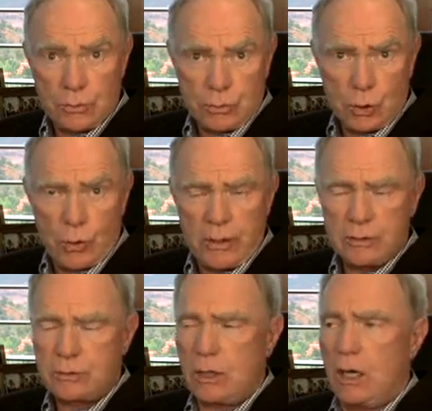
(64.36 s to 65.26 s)
or
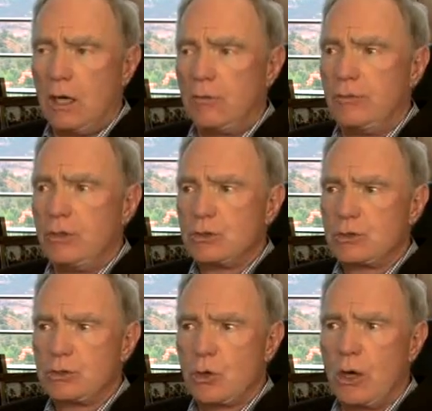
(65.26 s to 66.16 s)
stories of this
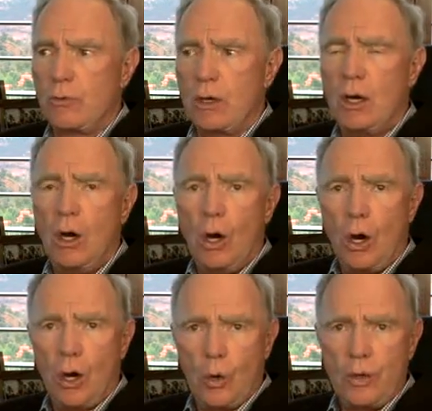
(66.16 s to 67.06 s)
genre
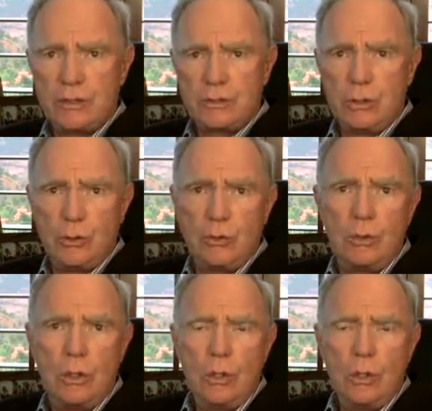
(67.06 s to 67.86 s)
always do?